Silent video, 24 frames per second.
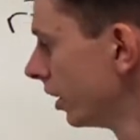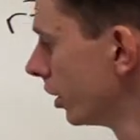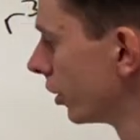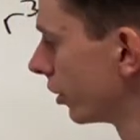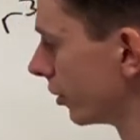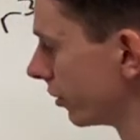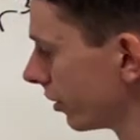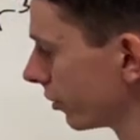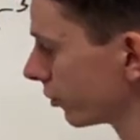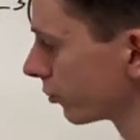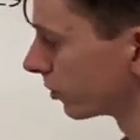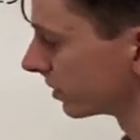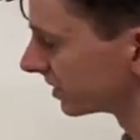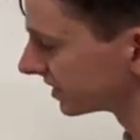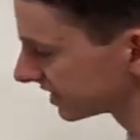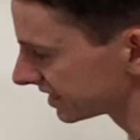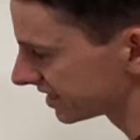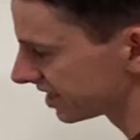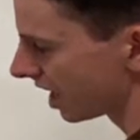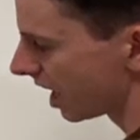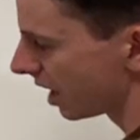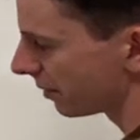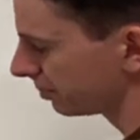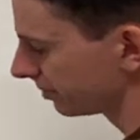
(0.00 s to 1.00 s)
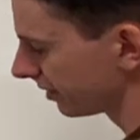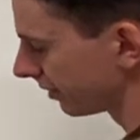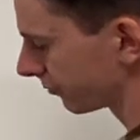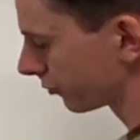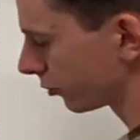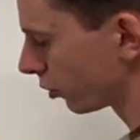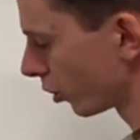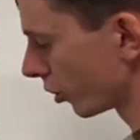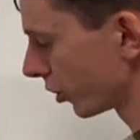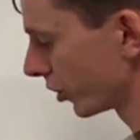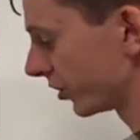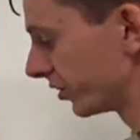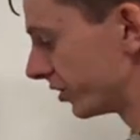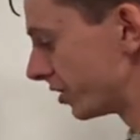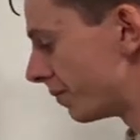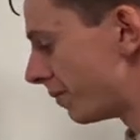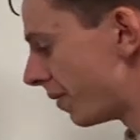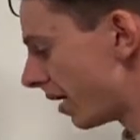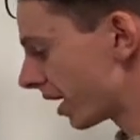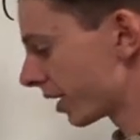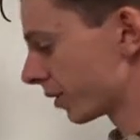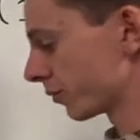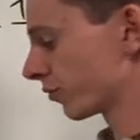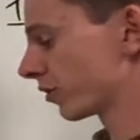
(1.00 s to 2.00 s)
Or in other words, the top left corner and the
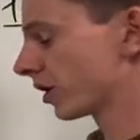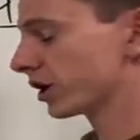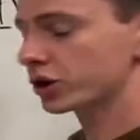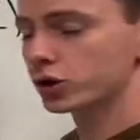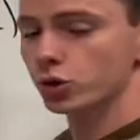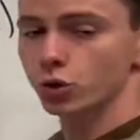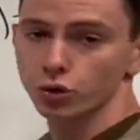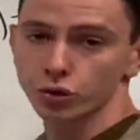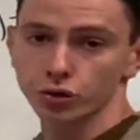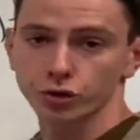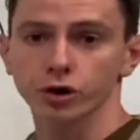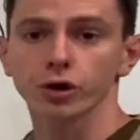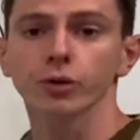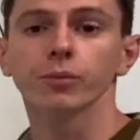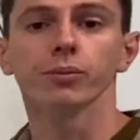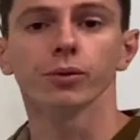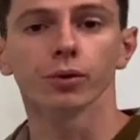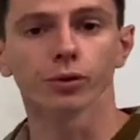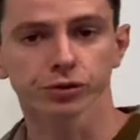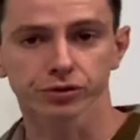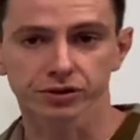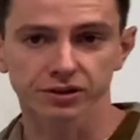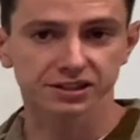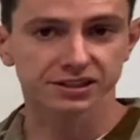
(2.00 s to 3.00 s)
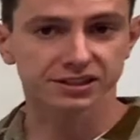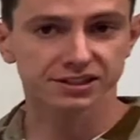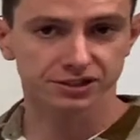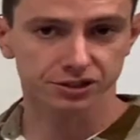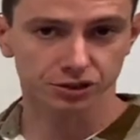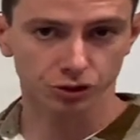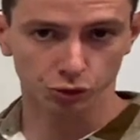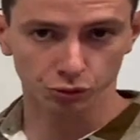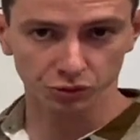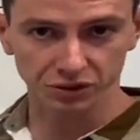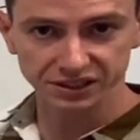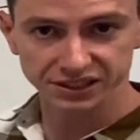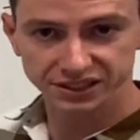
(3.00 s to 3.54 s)
bottom right corner are both going to still be